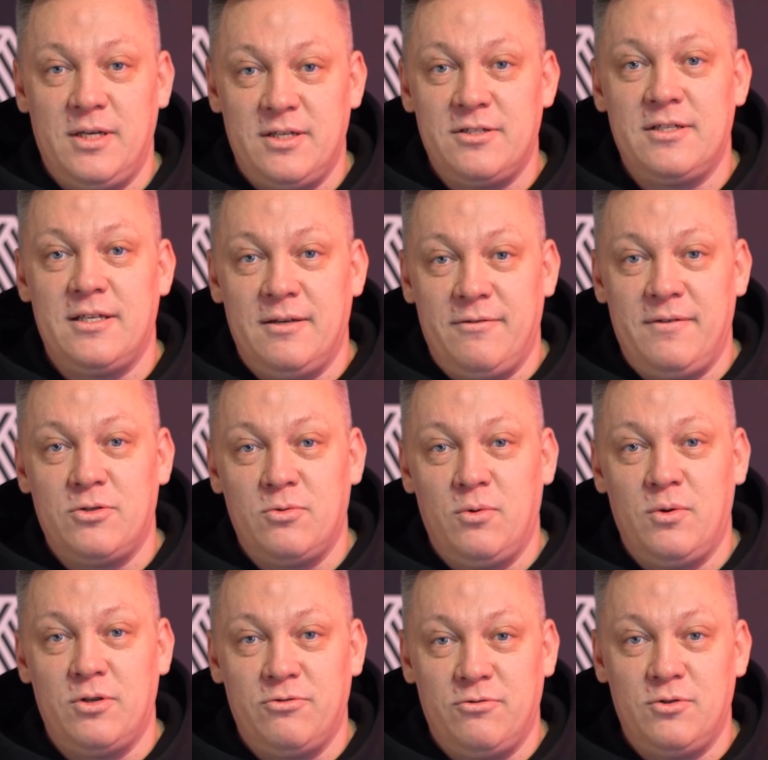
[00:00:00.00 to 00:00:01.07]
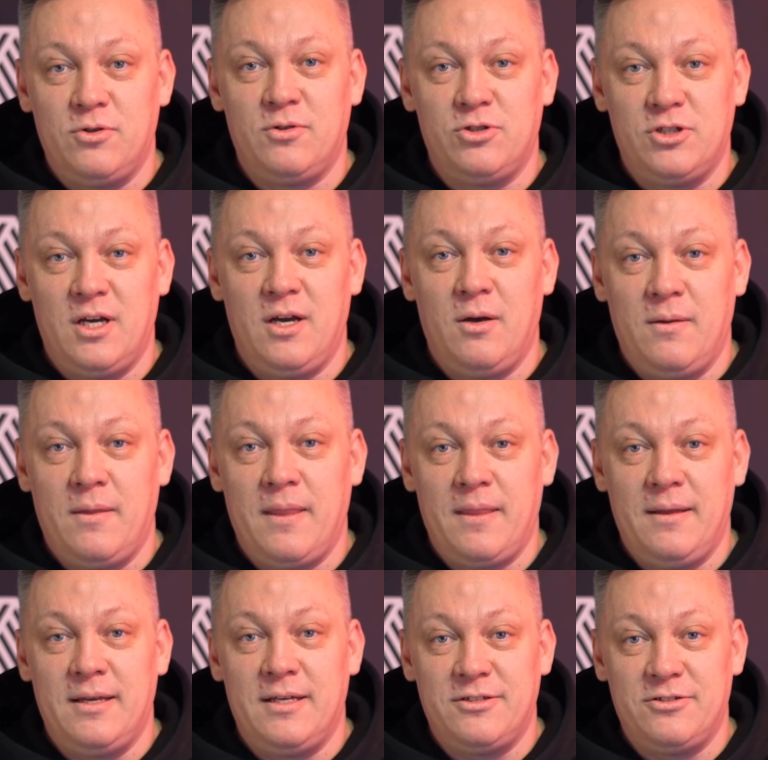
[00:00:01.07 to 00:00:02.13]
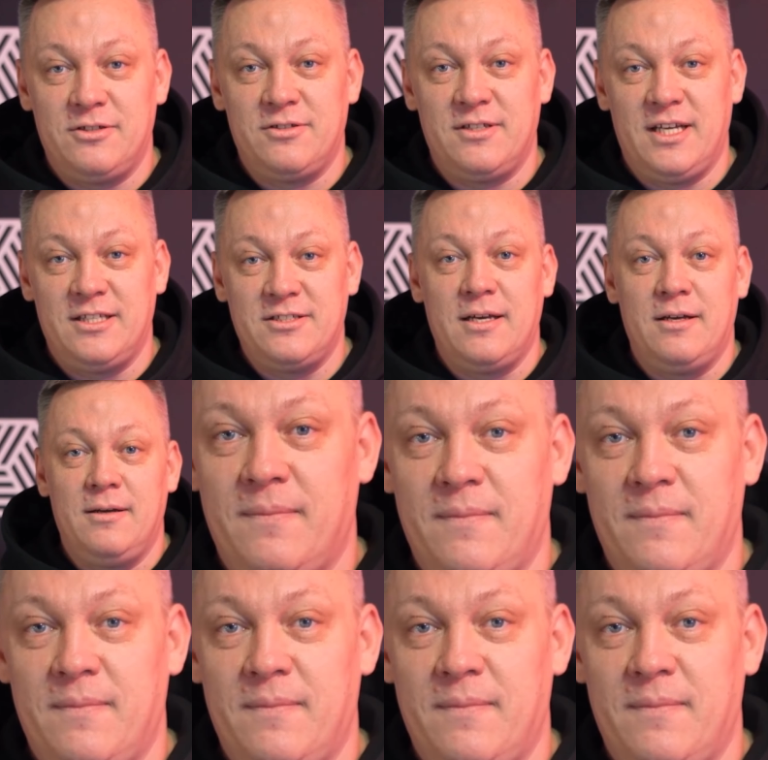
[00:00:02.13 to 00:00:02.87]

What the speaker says: to see if this works for your channel is to test it.